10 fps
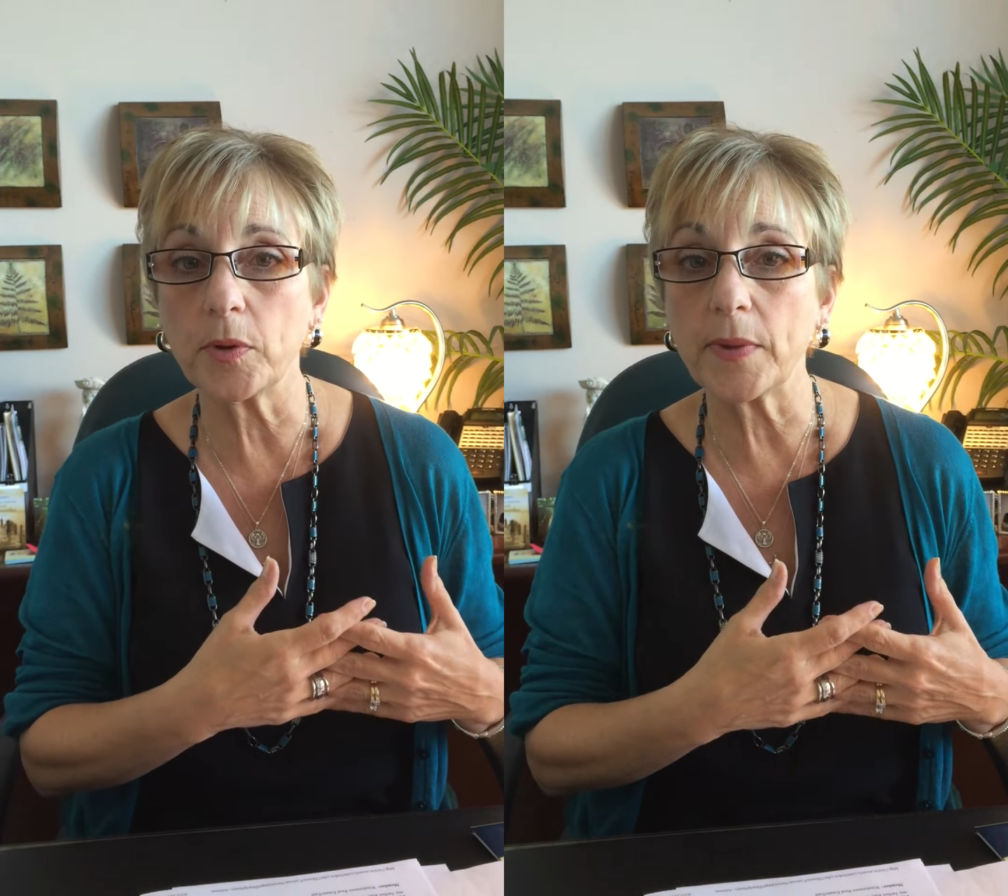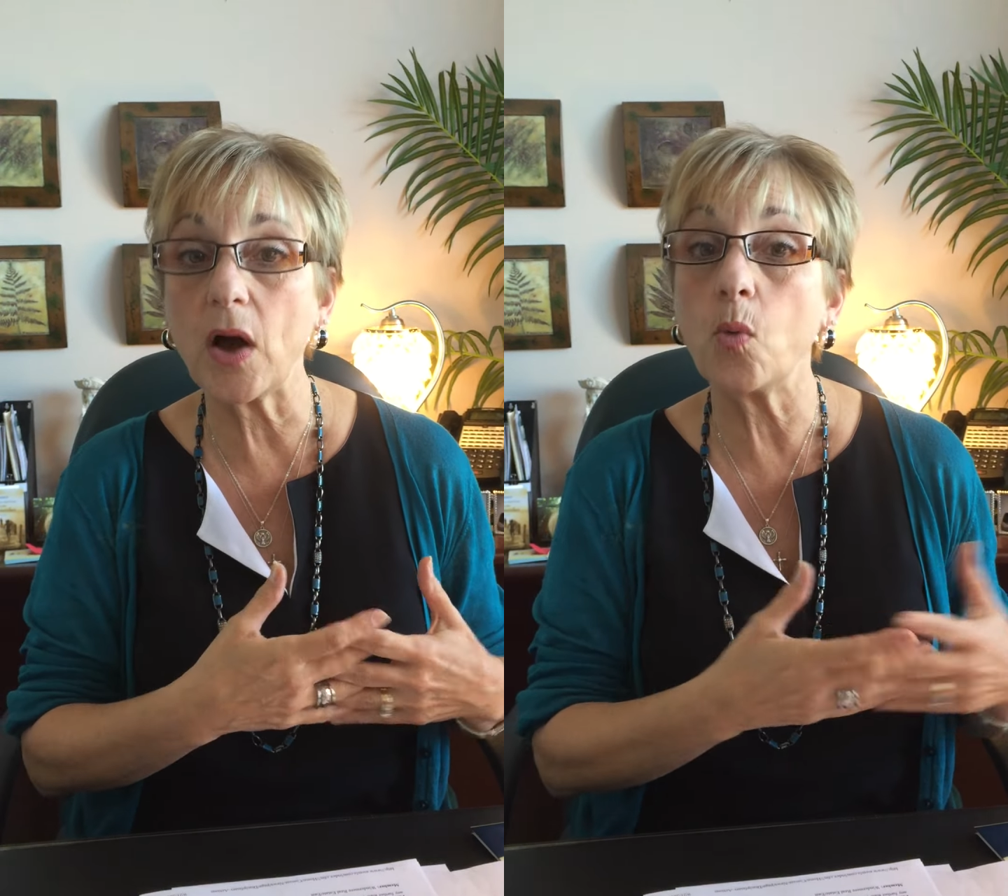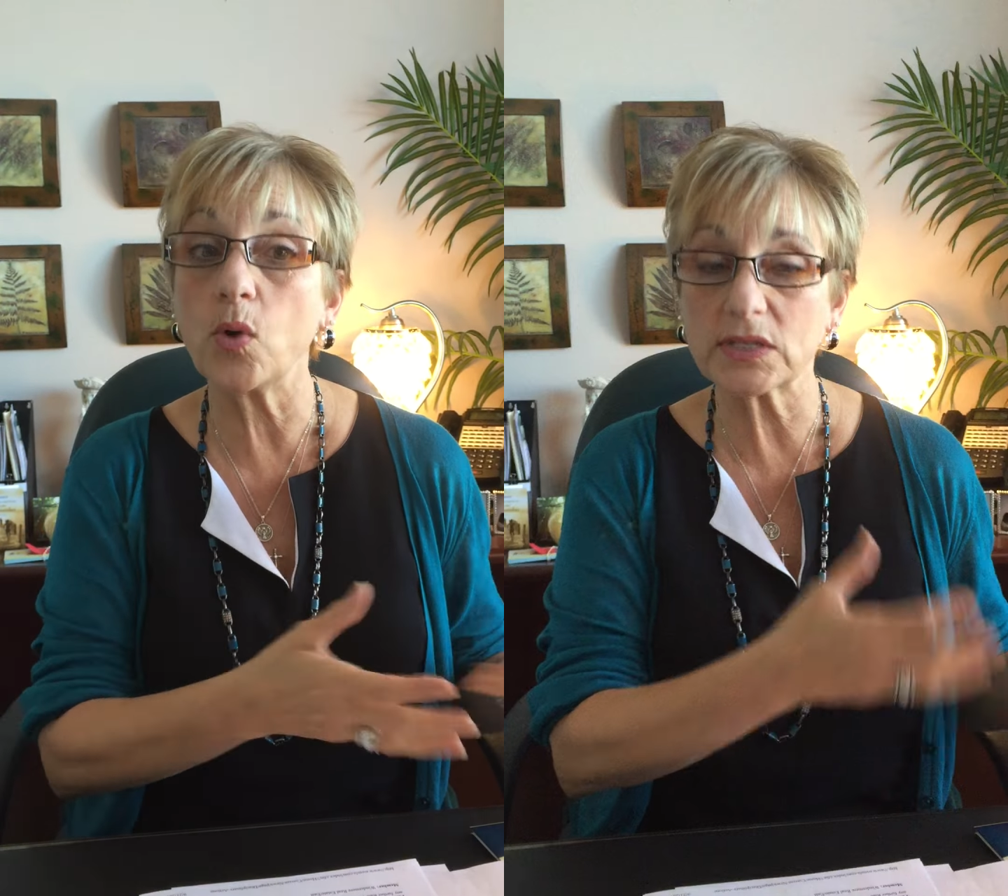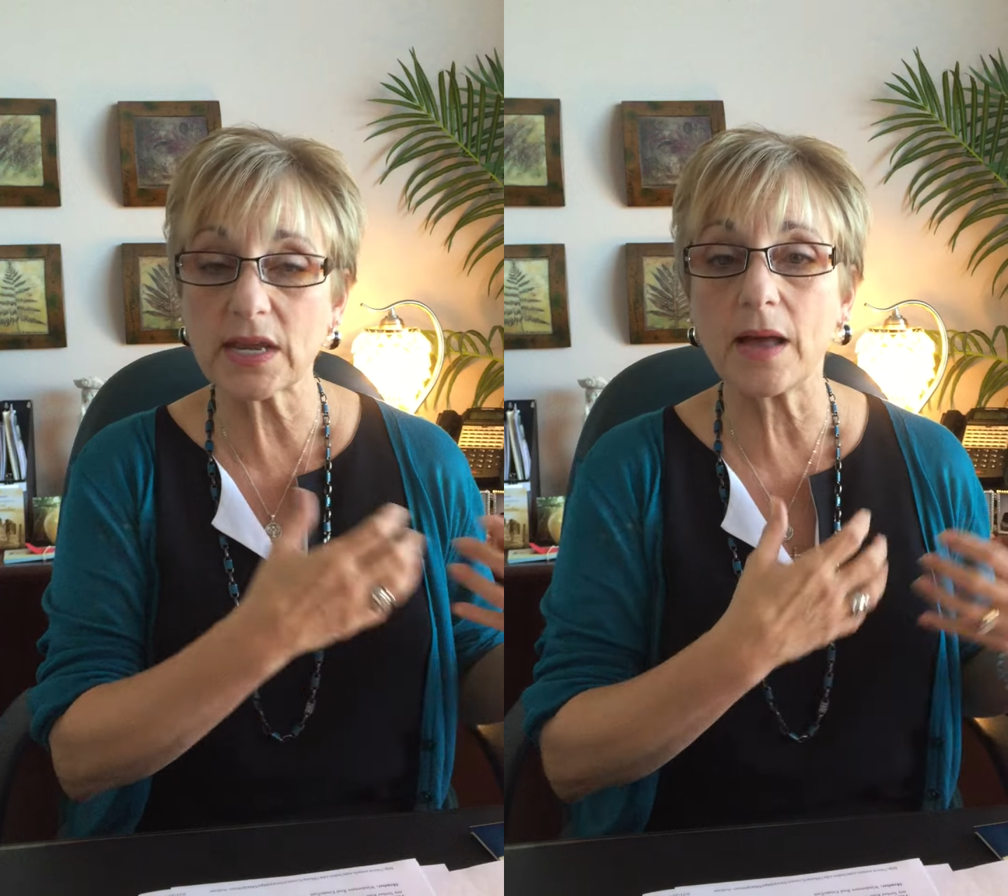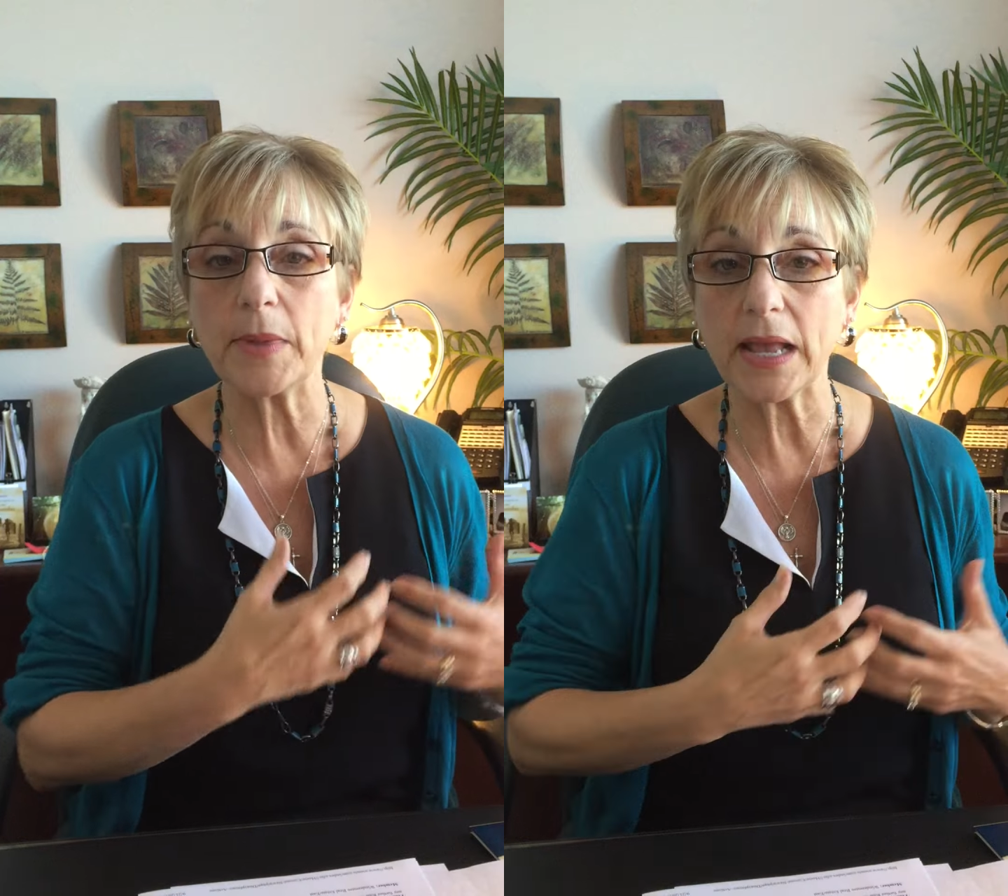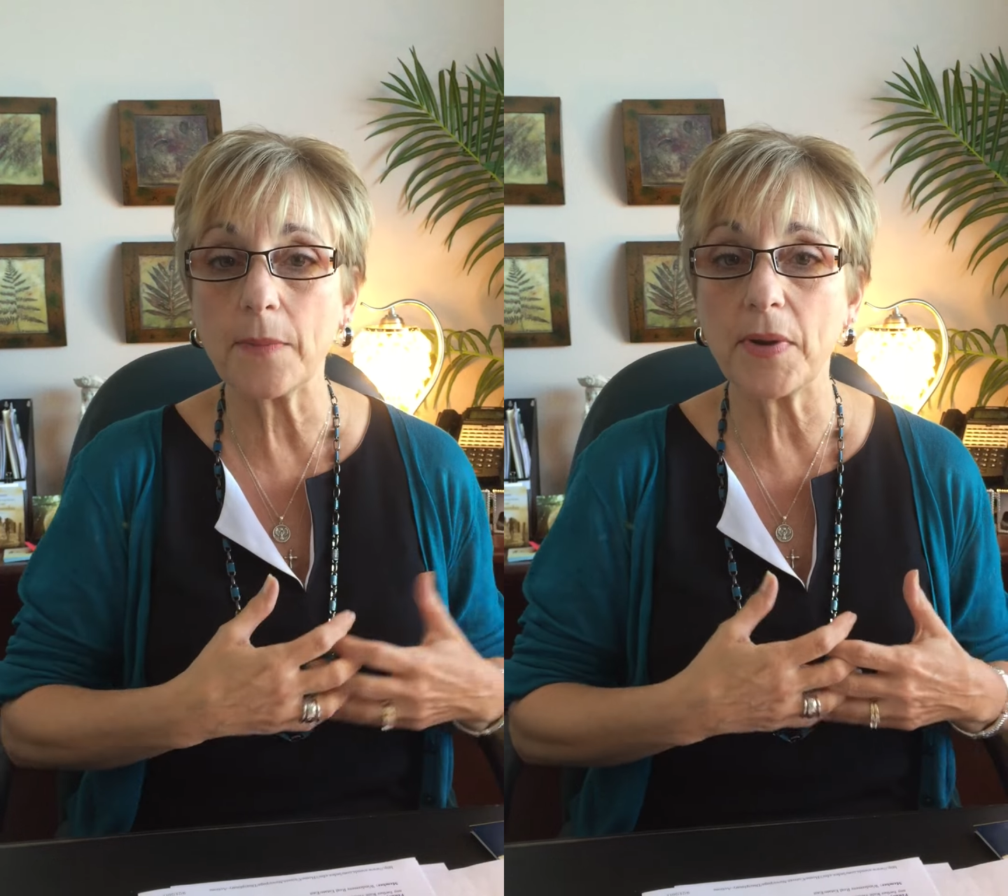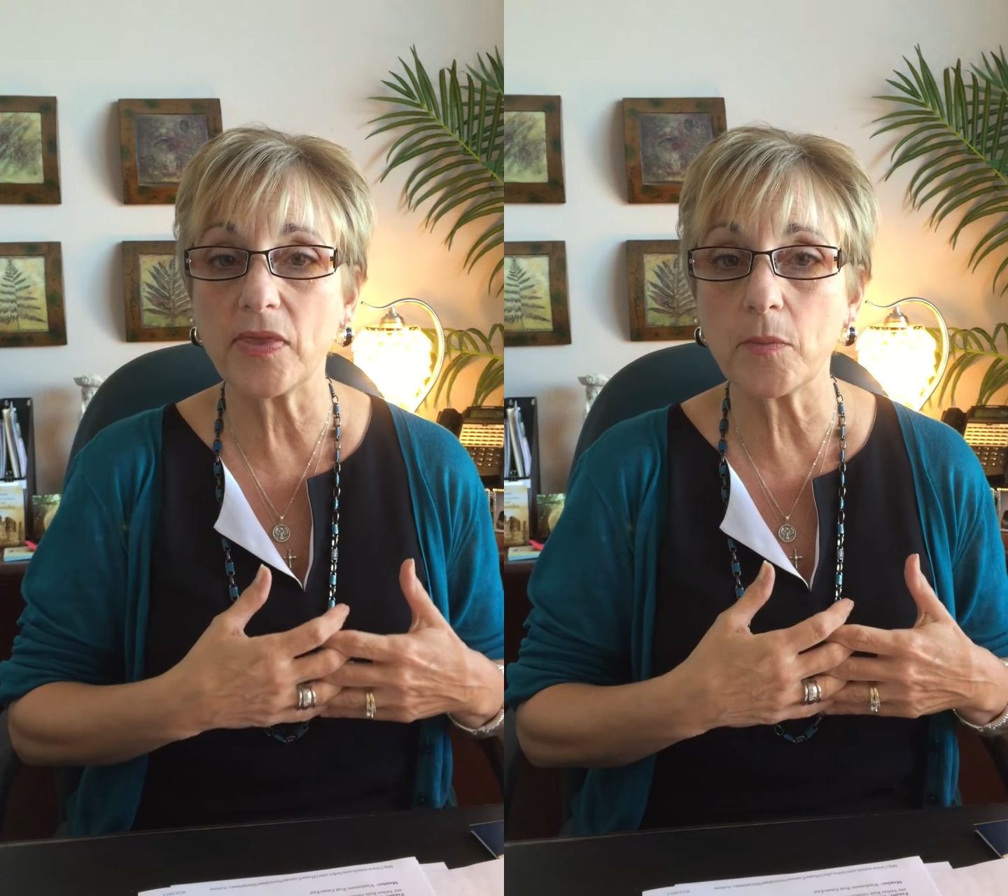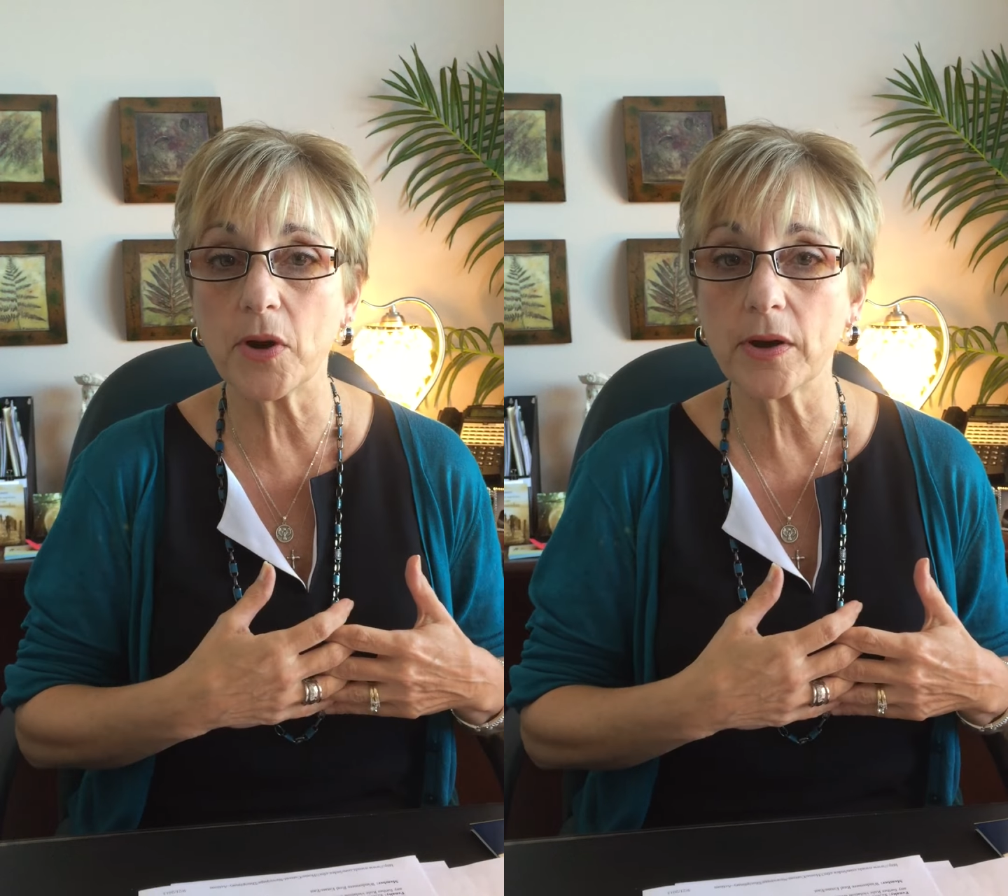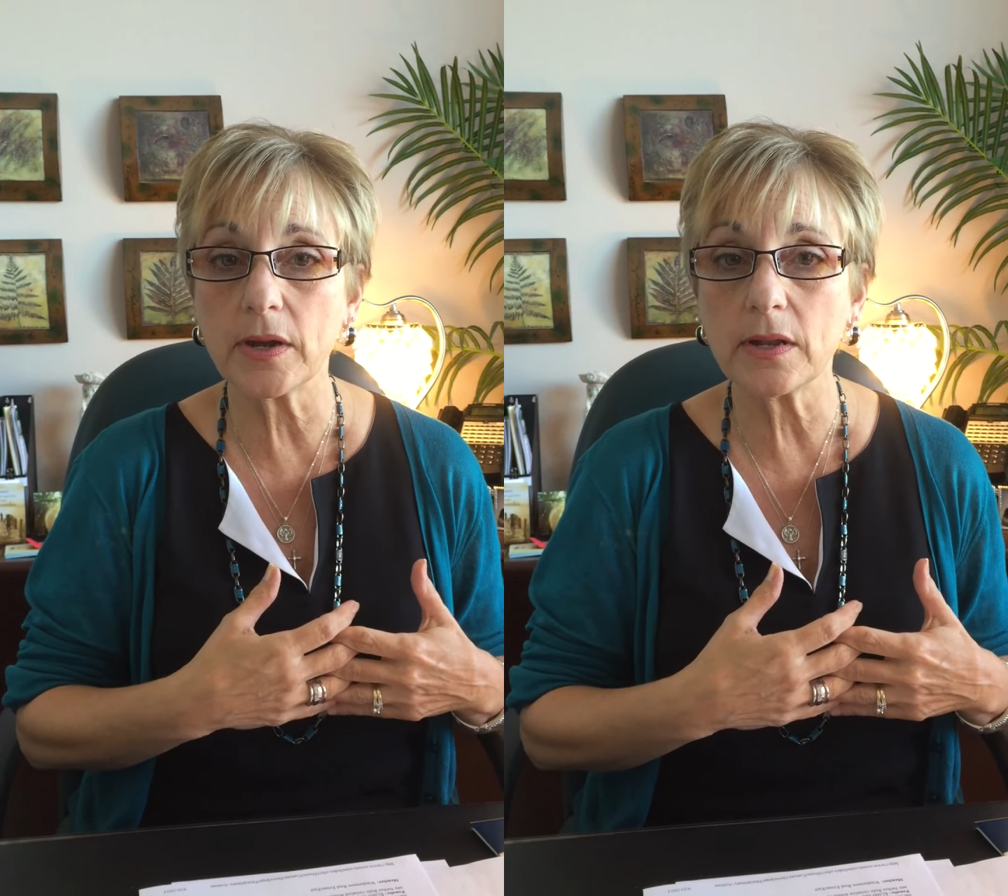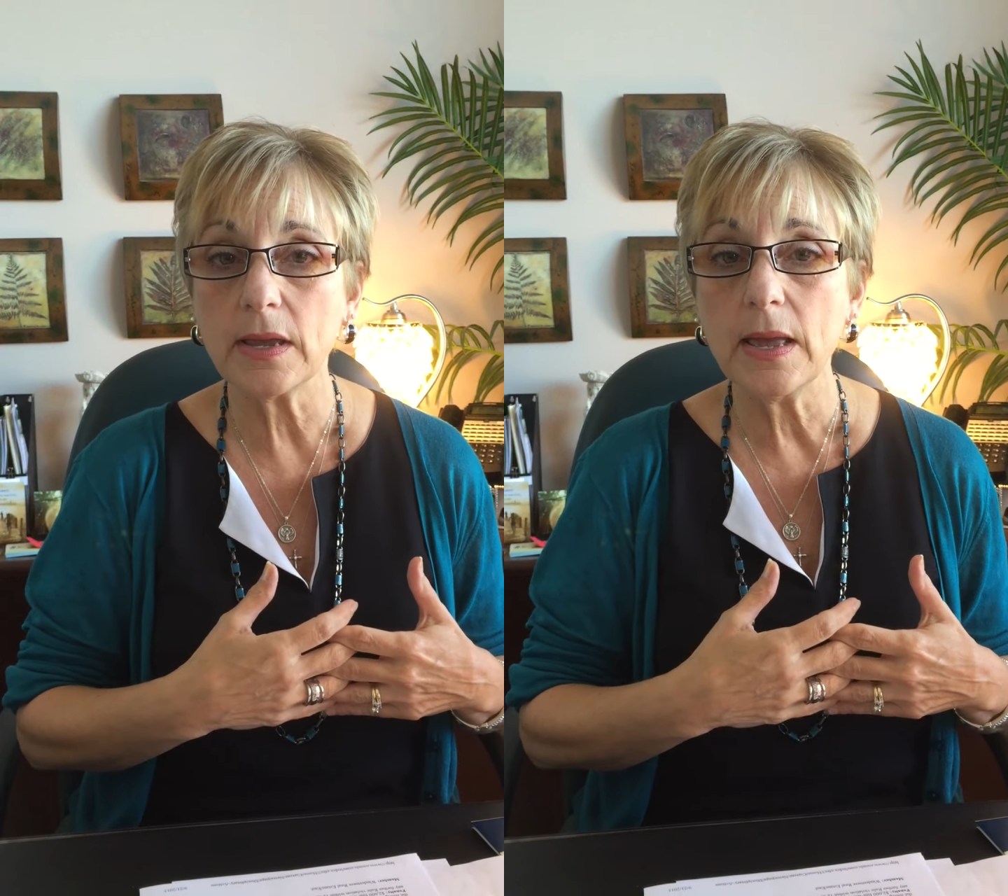about what's coming up on the
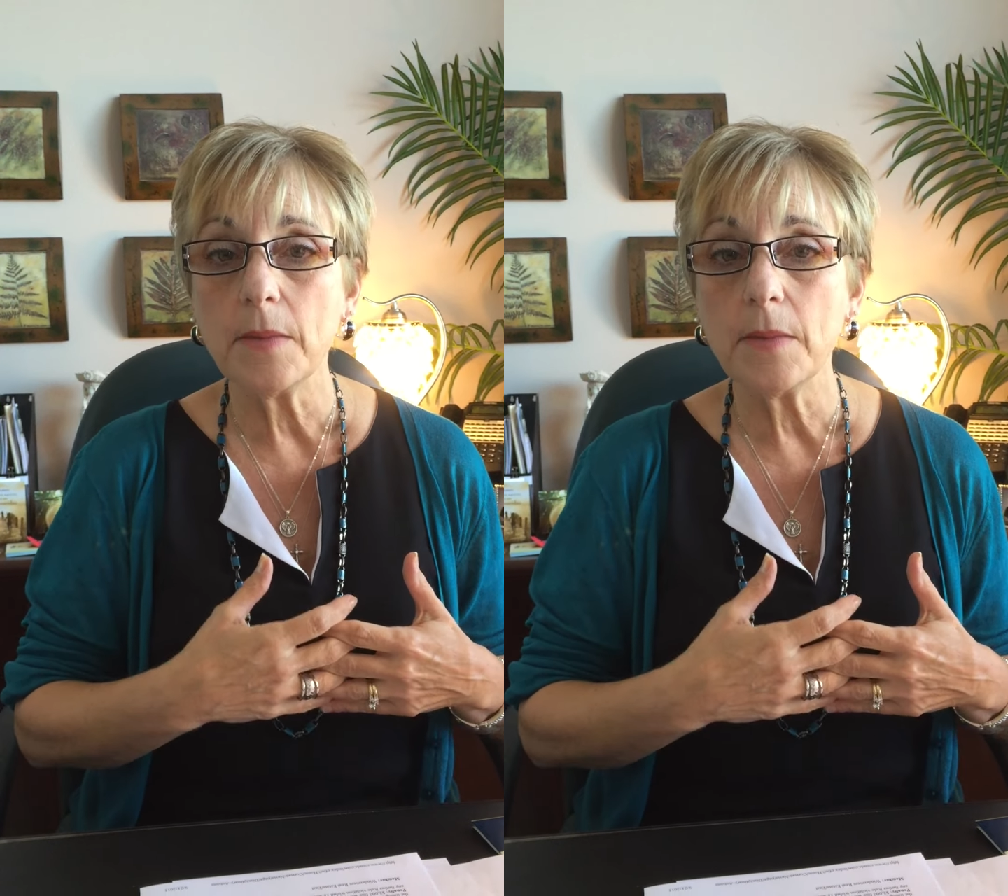market,